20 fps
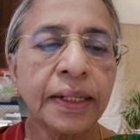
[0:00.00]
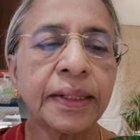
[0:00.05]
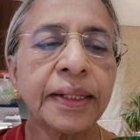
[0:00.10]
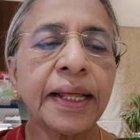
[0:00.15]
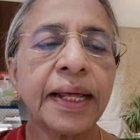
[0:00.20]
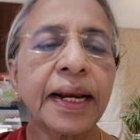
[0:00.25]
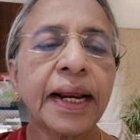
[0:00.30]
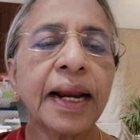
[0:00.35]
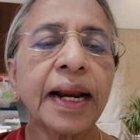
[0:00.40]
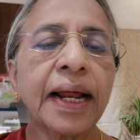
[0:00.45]

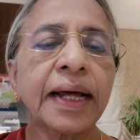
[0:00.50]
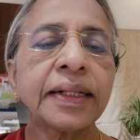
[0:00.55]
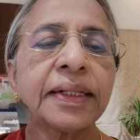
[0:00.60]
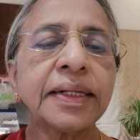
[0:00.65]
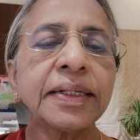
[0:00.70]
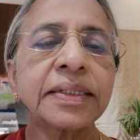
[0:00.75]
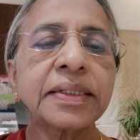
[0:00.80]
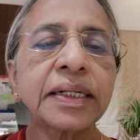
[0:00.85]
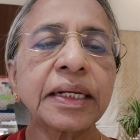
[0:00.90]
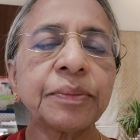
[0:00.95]
There are
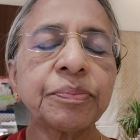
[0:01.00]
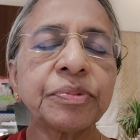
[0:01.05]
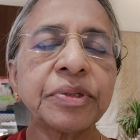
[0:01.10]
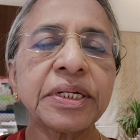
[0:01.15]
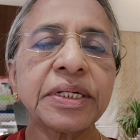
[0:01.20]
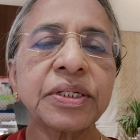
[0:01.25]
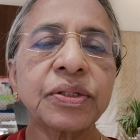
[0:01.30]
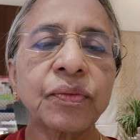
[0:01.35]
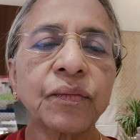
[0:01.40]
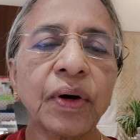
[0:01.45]
other
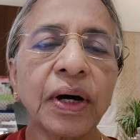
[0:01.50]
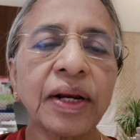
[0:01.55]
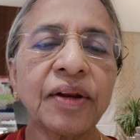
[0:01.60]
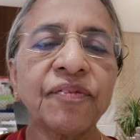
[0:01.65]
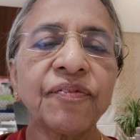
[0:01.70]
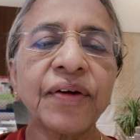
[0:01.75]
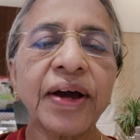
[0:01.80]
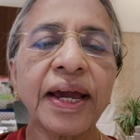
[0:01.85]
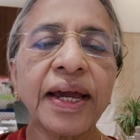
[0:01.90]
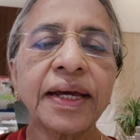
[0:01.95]
scriptures
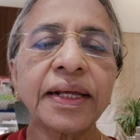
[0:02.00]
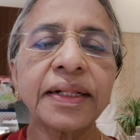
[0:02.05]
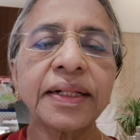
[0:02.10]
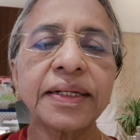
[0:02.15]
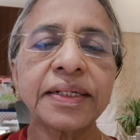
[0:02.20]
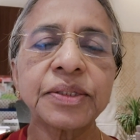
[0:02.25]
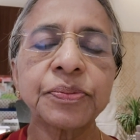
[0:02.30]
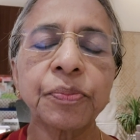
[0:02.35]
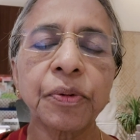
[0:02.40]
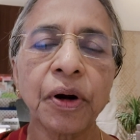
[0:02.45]
qualifying
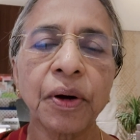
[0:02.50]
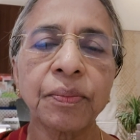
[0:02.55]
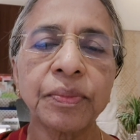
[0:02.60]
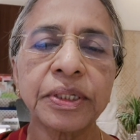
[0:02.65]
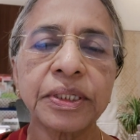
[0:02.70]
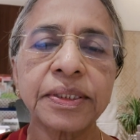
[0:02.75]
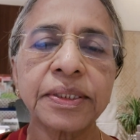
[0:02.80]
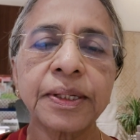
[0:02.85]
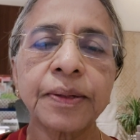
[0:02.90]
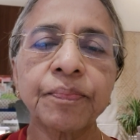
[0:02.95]
this
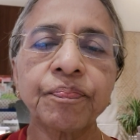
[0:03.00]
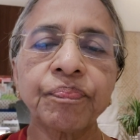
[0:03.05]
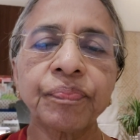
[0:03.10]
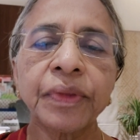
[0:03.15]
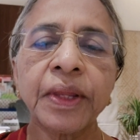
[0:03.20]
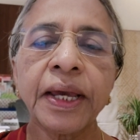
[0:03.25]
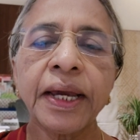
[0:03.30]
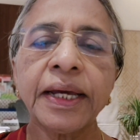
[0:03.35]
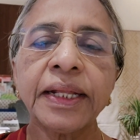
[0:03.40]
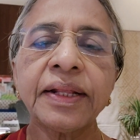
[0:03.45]
promise.
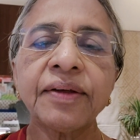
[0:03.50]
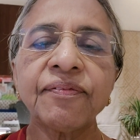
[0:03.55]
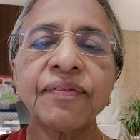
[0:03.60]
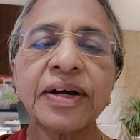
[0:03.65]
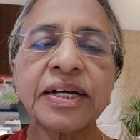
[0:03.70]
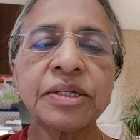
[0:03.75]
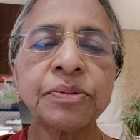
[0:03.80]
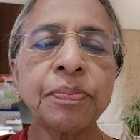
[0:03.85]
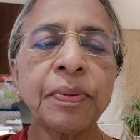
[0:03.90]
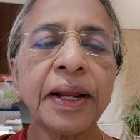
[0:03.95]
In the
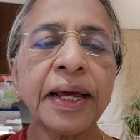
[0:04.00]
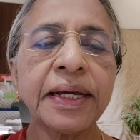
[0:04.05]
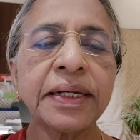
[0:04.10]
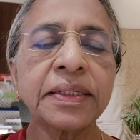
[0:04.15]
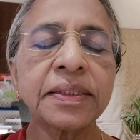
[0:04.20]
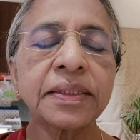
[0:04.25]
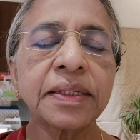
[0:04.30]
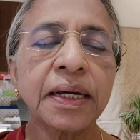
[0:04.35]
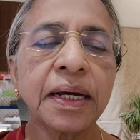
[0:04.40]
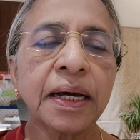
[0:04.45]
first
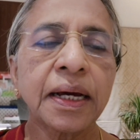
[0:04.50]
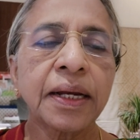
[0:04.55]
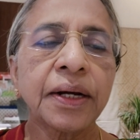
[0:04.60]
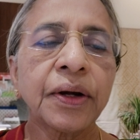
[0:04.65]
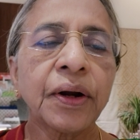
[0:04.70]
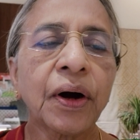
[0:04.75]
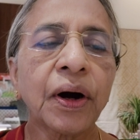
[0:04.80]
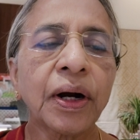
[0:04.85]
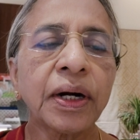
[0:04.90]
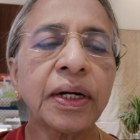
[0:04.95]
place,
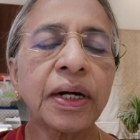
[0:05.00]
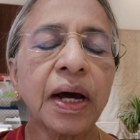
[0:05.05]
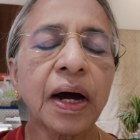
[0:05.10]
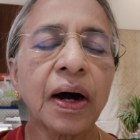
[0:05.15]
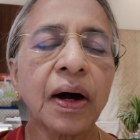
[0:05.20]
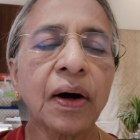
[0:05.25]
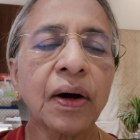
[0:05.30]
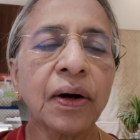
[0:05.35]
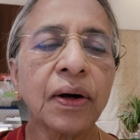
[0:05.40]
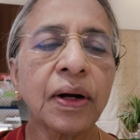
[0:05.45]
not
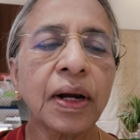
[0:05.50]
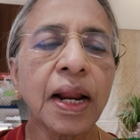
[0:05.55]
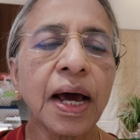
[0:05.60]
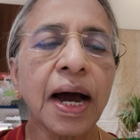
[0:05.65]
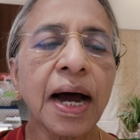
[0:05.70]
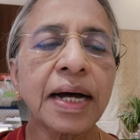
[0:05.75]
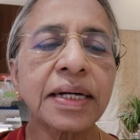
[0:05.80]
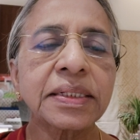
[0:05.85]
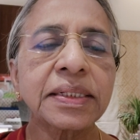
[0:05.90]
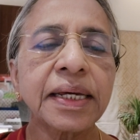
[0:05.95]
all
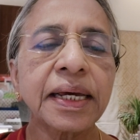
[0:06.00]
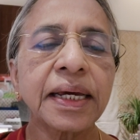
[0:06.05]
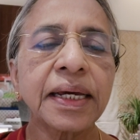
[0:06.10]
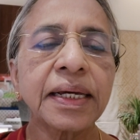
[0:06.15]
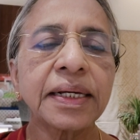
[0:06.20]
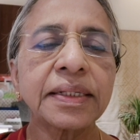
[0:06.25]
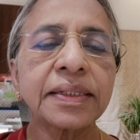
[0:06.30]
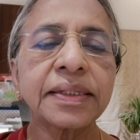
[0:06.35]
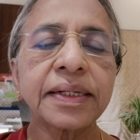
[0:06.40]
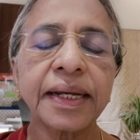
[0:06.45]
asking
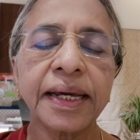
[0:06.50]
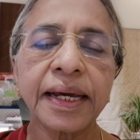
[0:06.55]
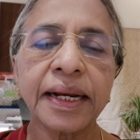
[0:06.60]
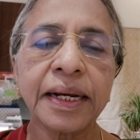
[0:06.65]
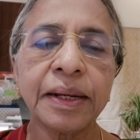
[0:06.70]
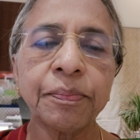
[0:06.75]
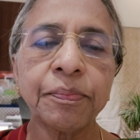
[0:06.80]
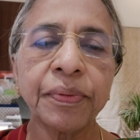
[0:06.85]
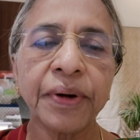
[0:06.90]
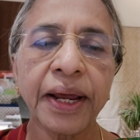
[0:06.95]
is
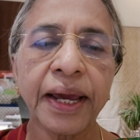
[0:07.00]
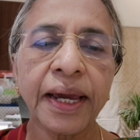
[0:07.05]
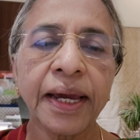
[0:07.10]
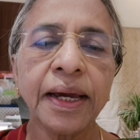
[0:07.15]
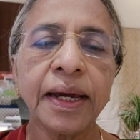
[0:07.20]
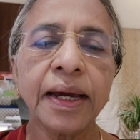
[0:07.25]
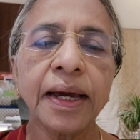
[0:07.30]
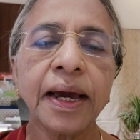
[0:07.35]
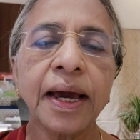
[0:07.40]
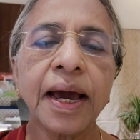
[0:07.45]
really
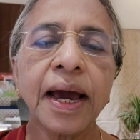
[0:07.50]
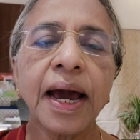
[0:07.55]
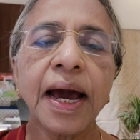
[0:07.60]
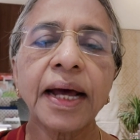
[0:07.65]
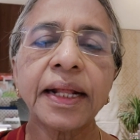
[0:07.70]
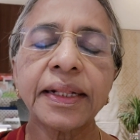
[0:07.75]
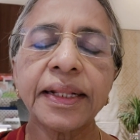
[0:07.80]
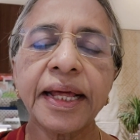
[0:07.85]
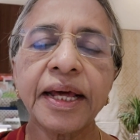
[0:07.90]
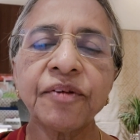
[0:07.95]
praying
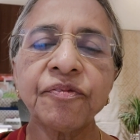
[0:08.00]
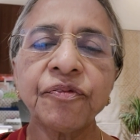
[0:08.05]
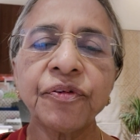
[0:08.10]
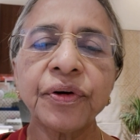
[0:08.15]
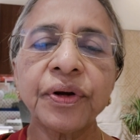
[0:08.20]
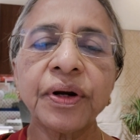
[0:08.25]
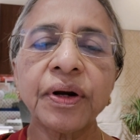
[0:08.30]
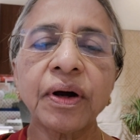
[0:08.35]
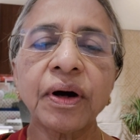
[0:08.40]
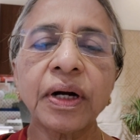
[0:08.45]
and
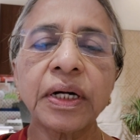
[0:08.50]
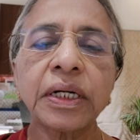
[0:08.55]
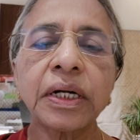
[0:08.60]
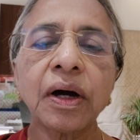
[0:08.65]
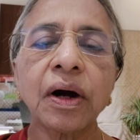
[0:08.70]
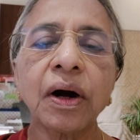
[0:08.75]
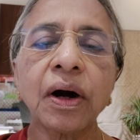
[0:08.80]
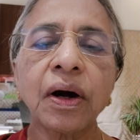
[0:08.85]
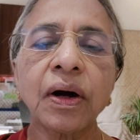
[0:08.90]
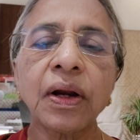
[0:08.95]
therefore not
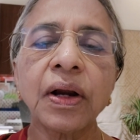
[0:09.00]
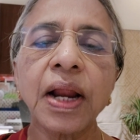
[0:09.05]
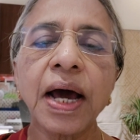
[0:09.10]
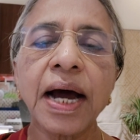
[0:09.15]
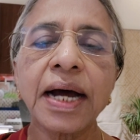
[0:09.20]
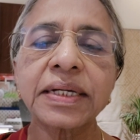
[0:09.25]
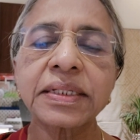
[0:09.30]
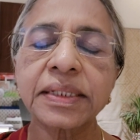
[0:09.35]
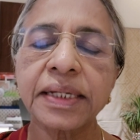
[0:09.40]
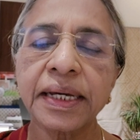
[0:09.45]
all
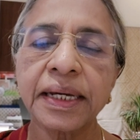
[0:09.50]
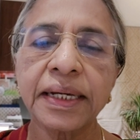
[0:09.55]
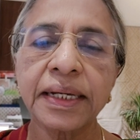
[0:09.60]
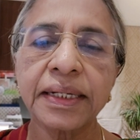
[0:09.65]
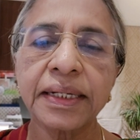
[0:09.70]
asking